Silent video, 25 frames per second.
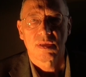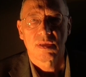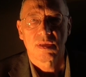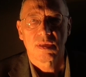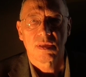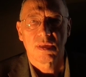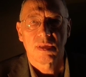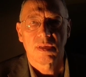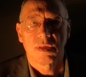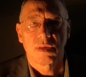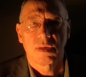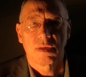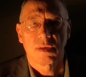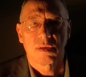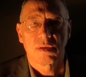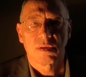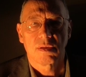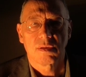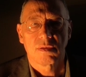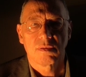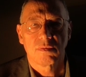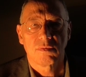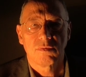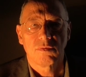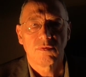in
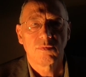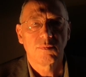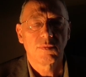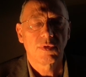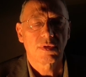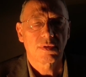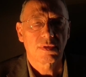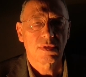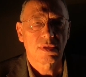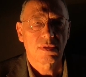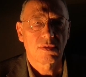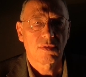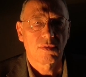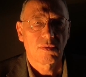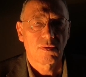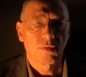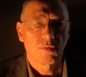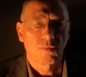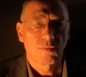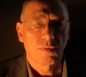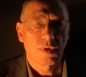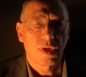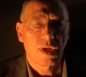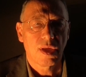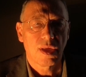a
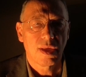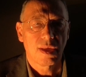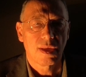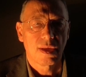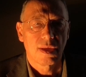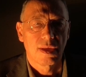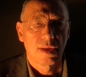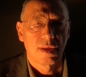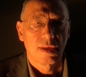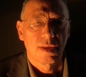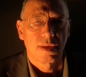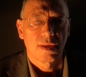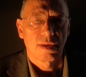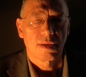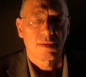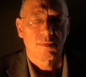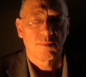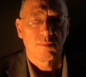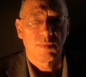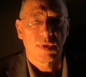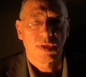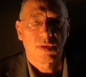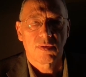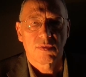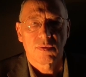numerical way,
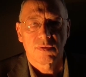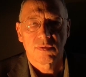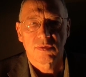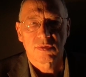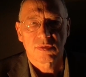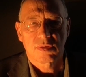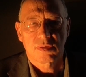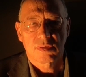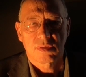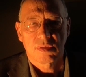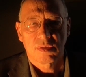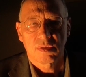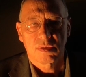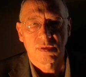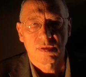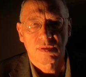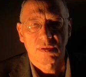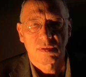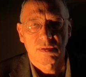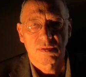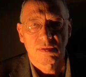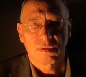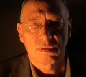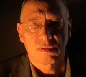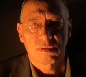because the